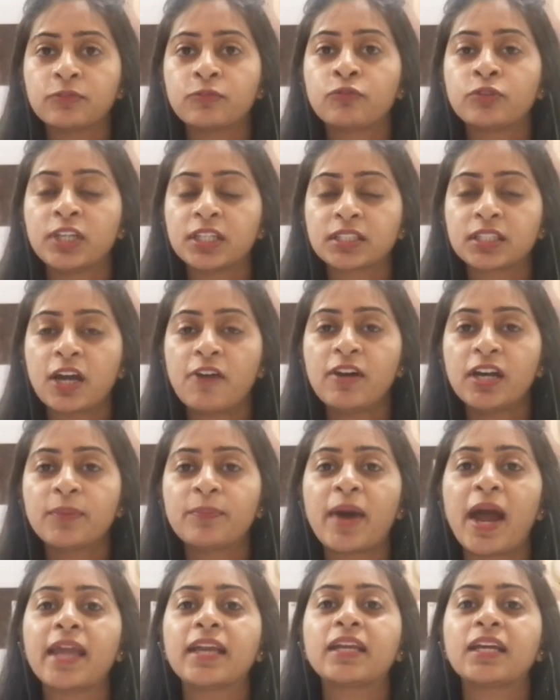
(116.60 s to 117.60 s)
discovered
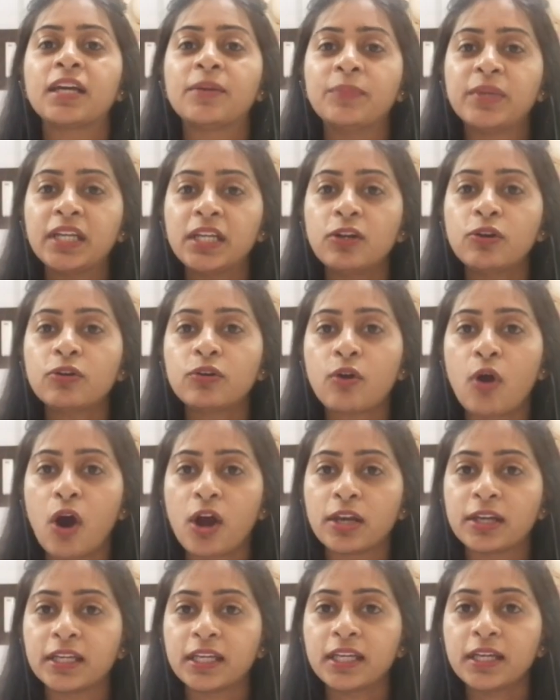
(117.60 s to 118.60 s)
by Camillo
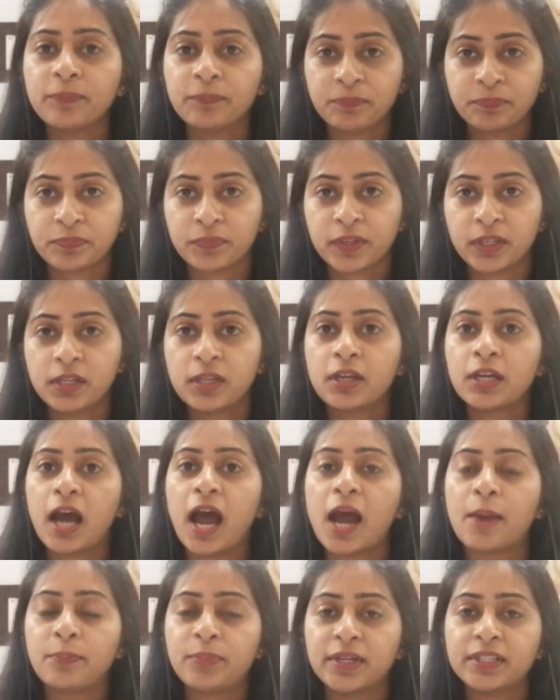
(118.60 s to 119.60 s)
Golgi
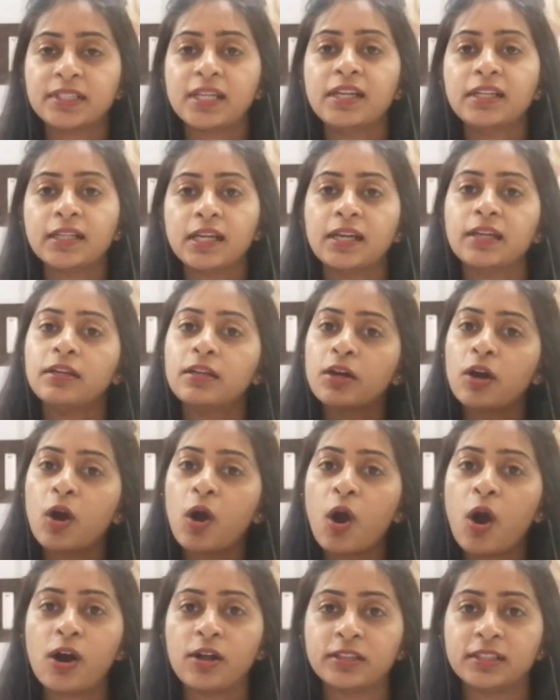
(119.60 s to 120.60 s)
are present in
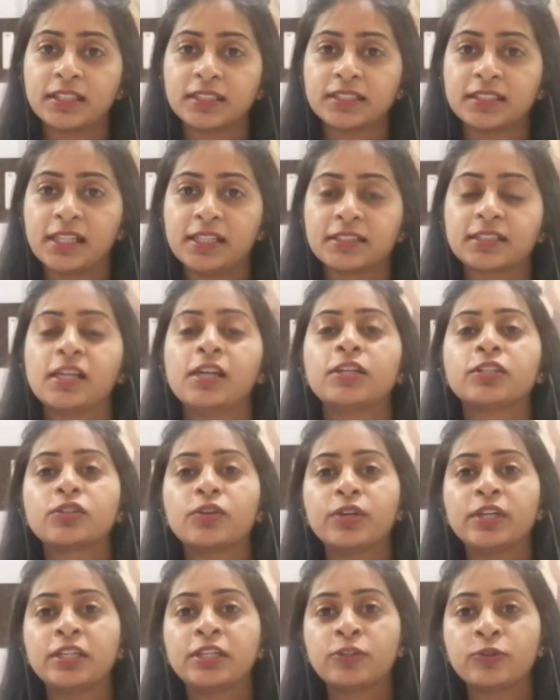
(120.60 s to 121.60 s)
all the cells. So
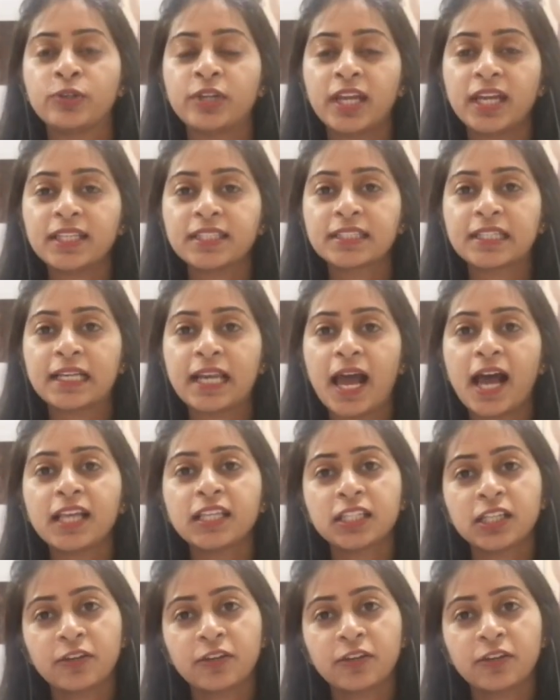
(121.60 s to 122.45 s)
in today's class